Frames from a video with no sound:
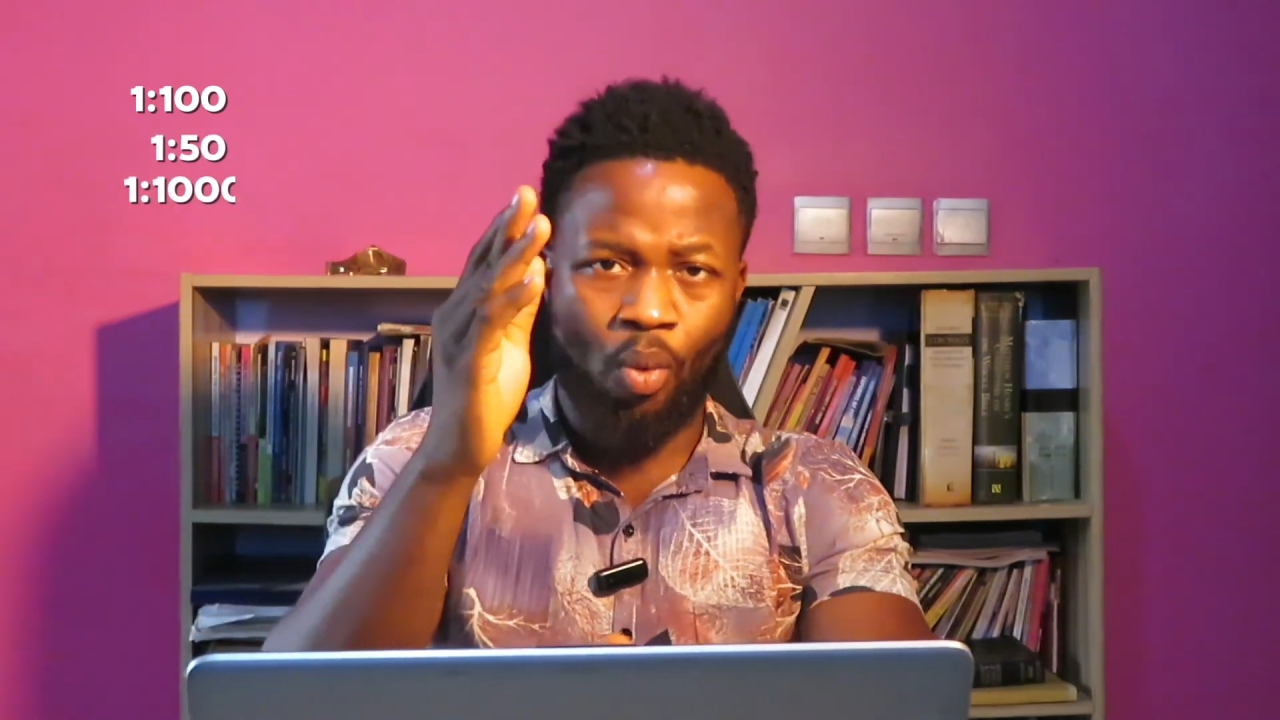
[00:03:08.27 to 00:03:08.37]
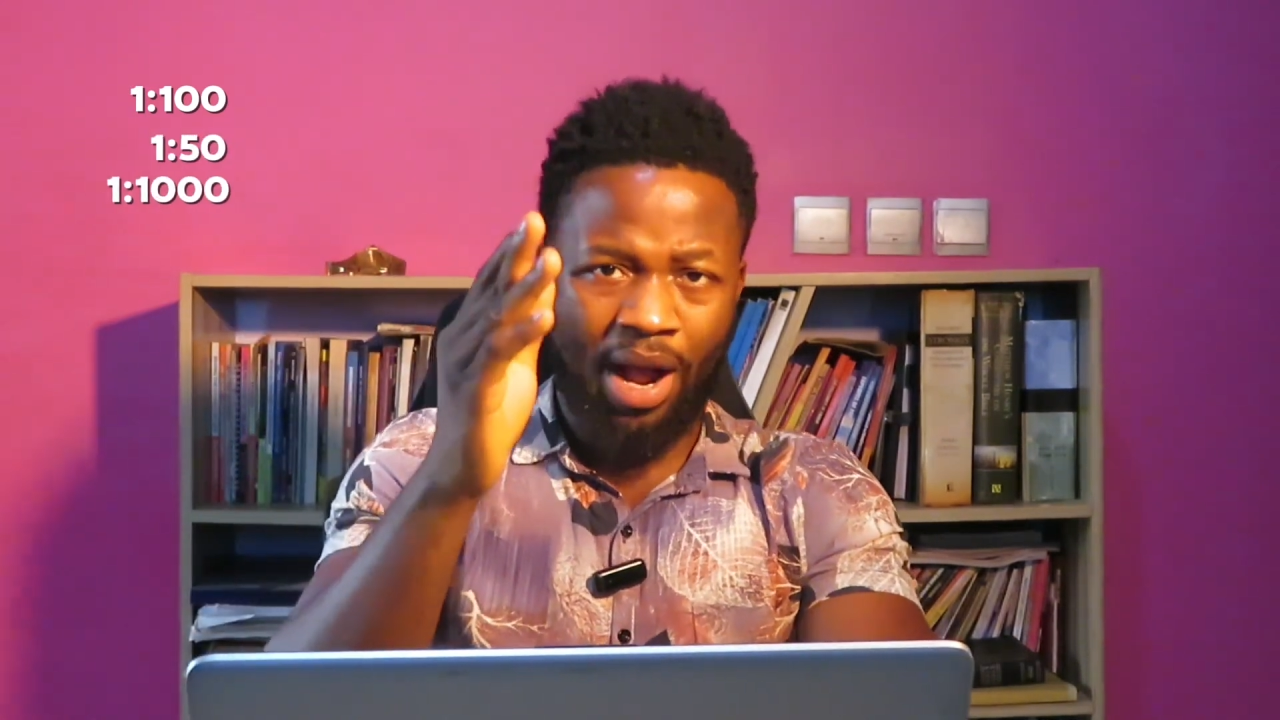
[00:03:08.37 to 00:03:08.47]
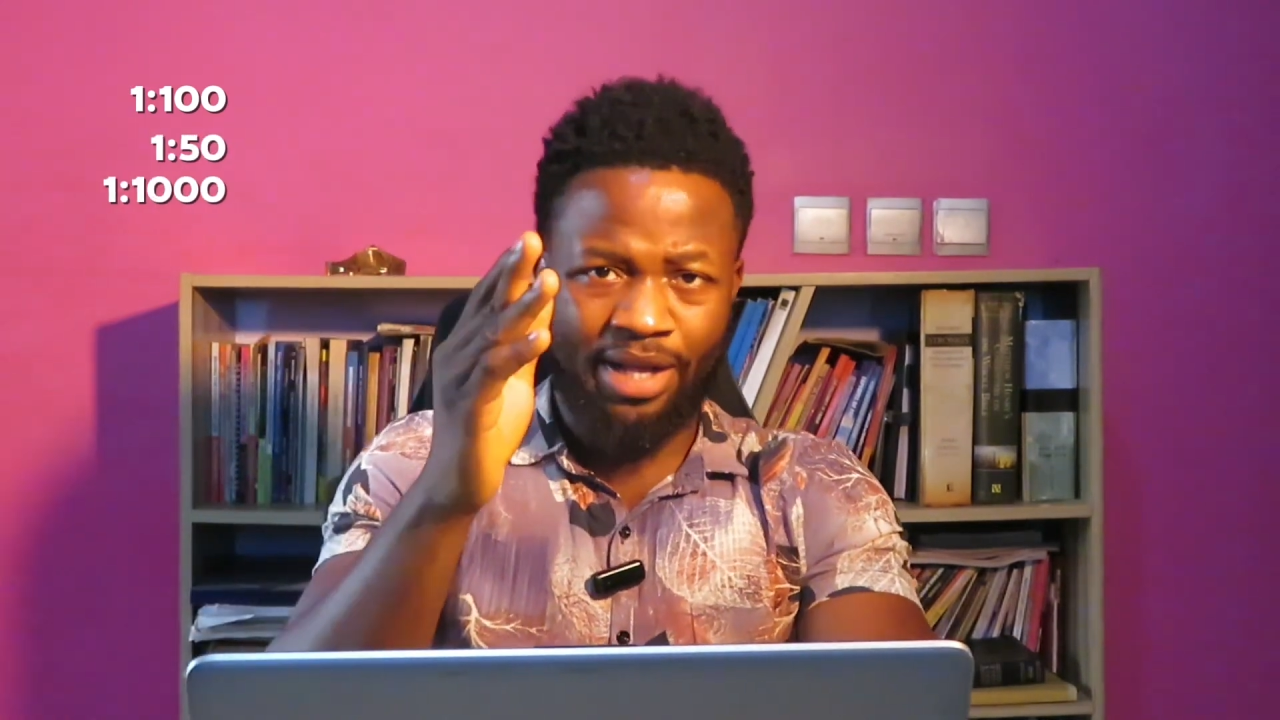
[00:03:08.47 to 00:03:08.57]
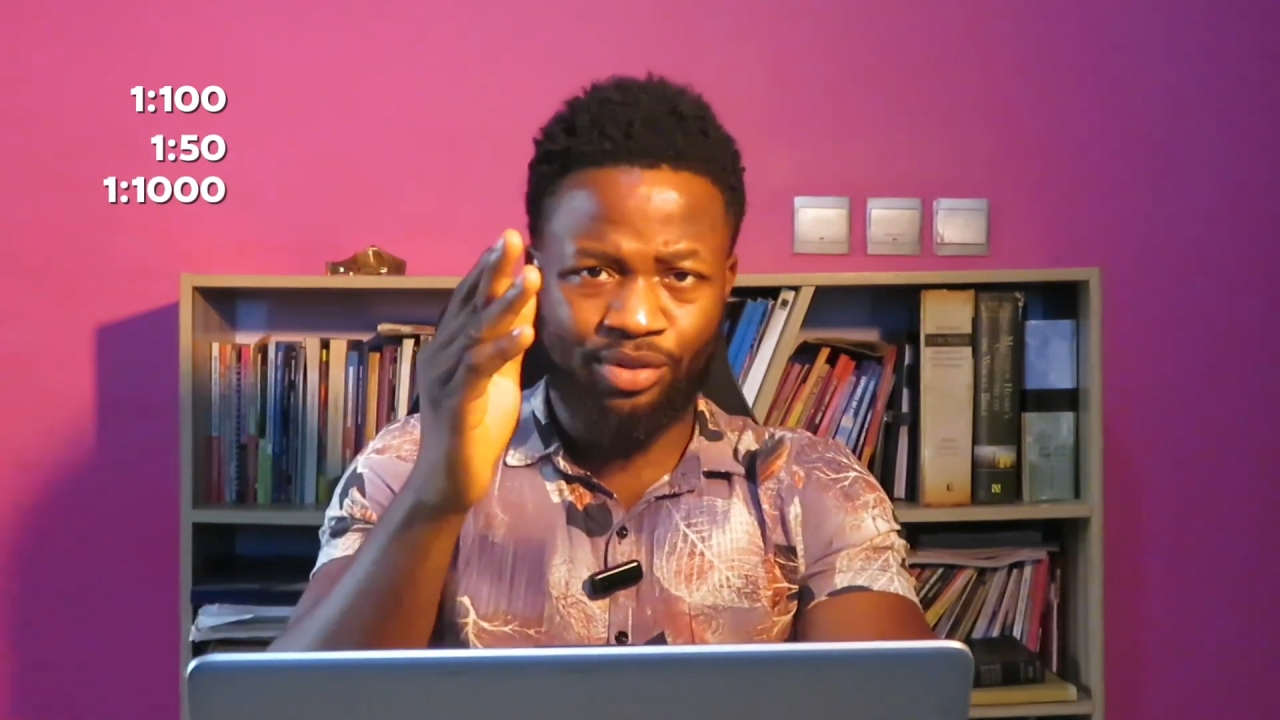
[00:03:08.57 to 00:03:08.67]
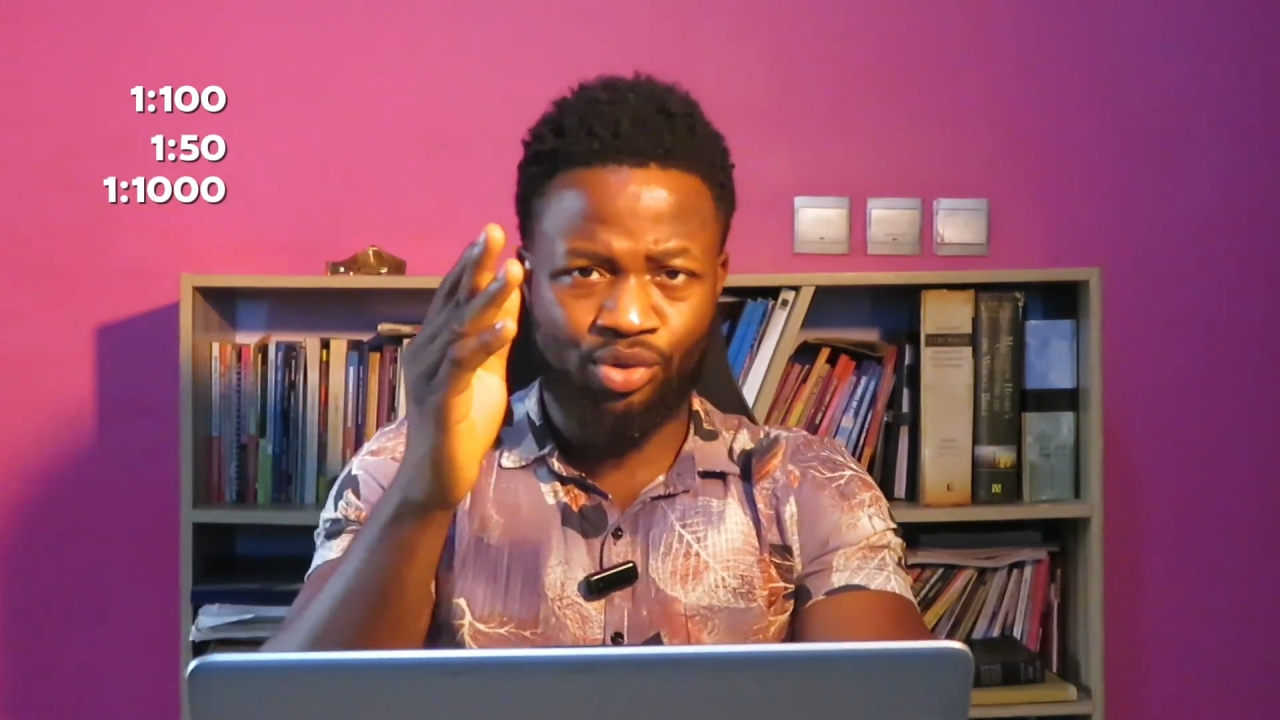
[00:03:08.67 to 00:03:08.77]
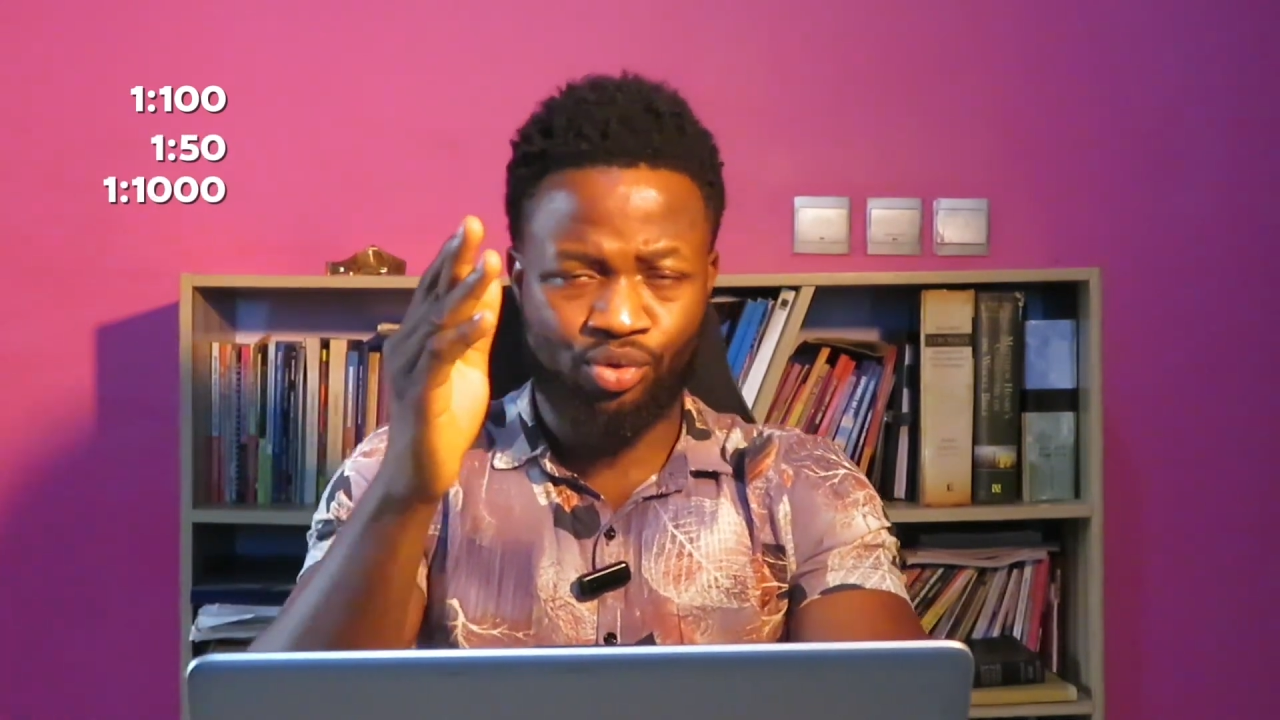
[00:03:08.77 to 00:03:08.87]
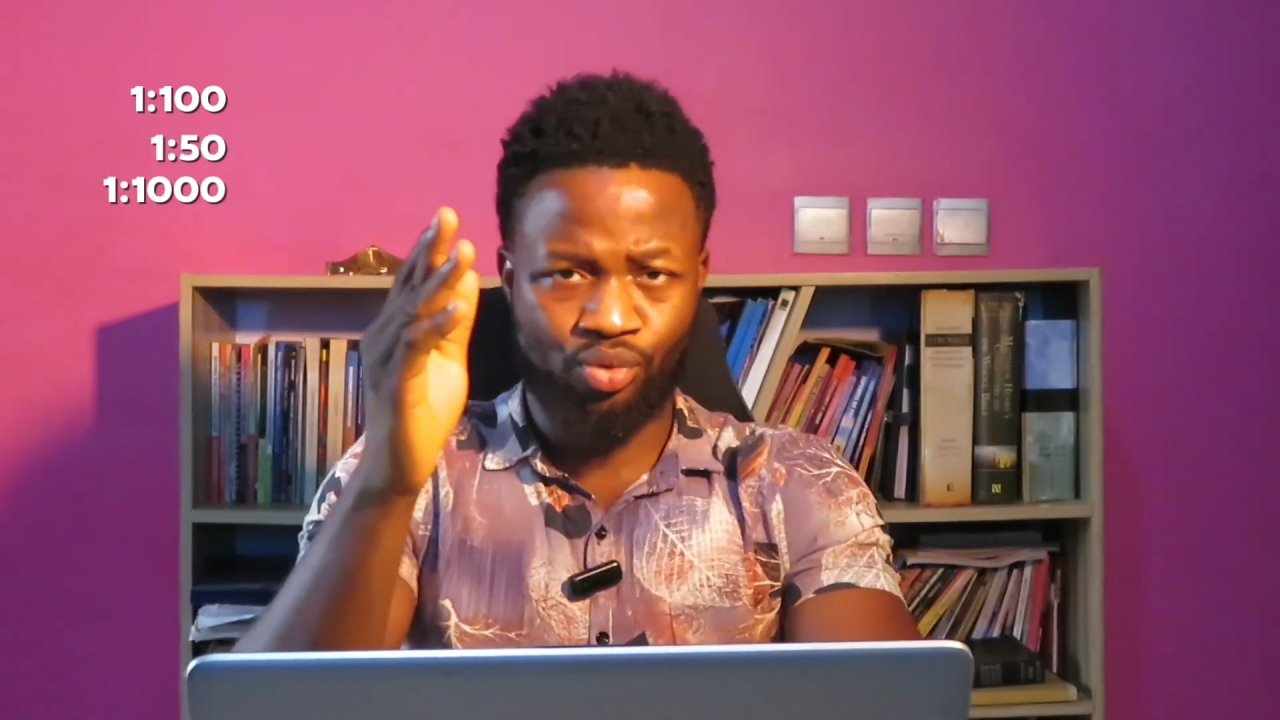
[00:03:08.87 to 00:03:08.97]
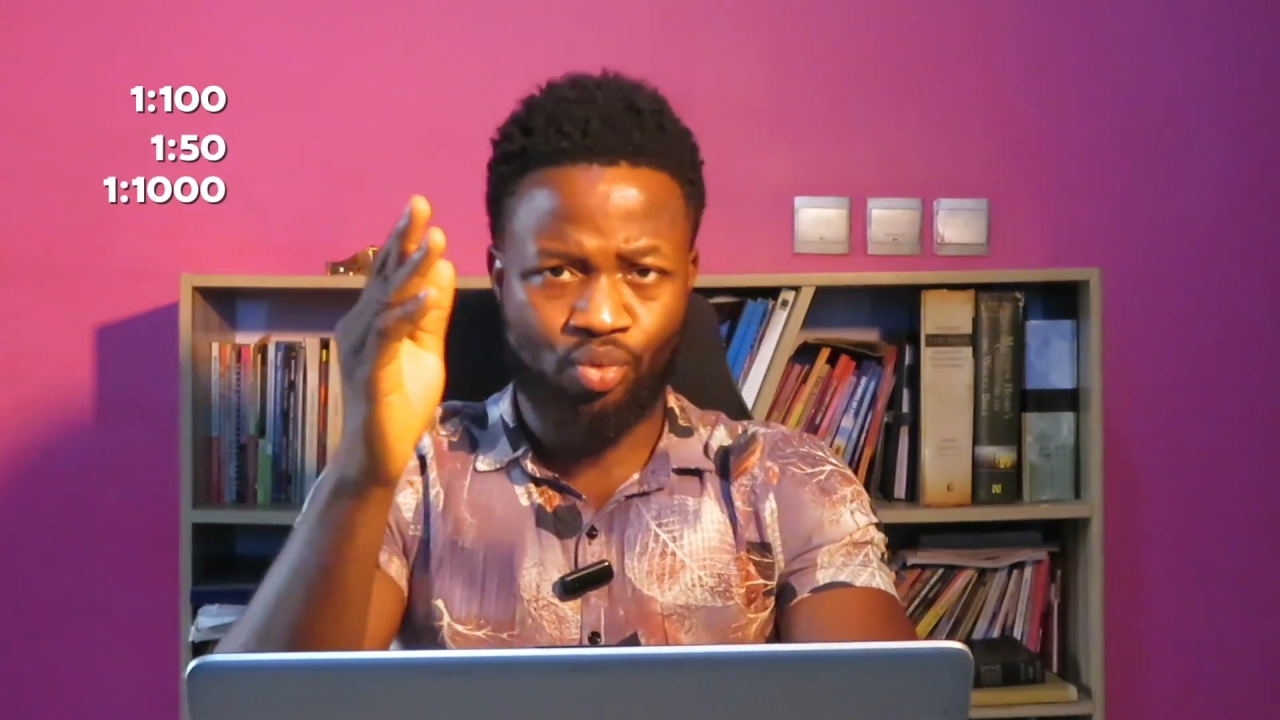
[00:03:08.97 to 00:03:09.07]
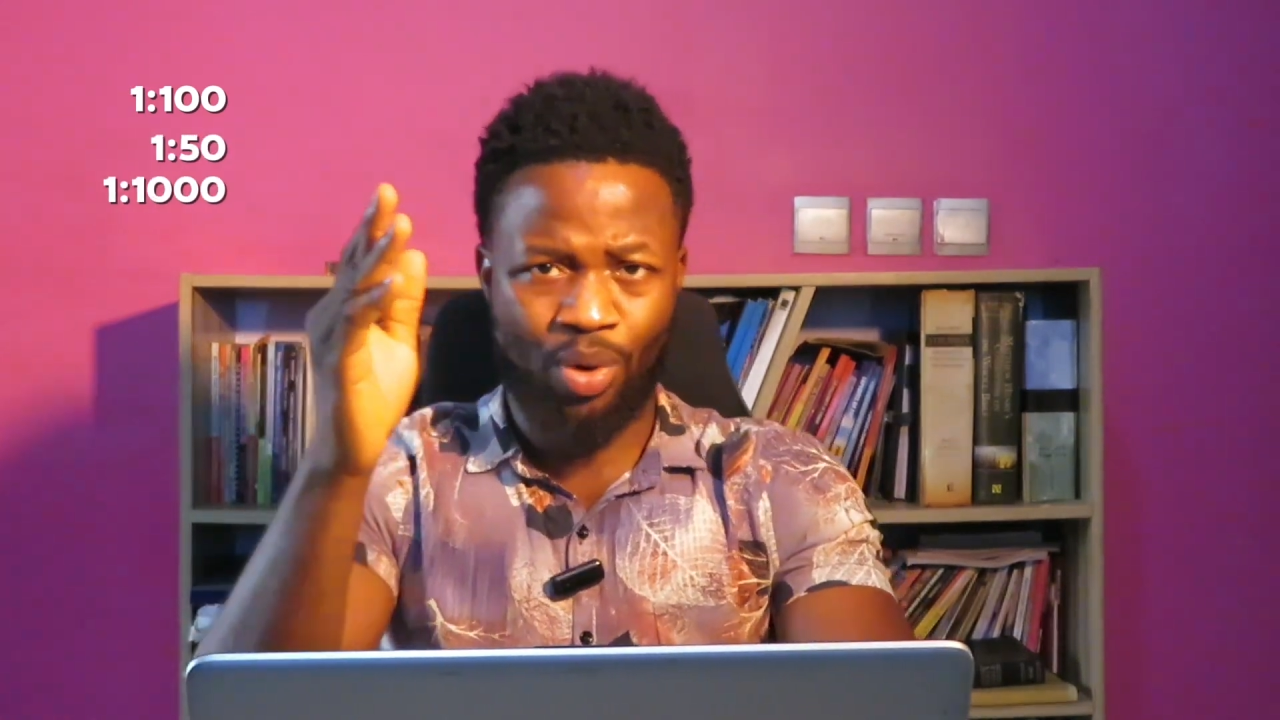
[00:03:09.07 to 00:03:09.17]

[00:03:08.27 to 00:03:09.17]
1 to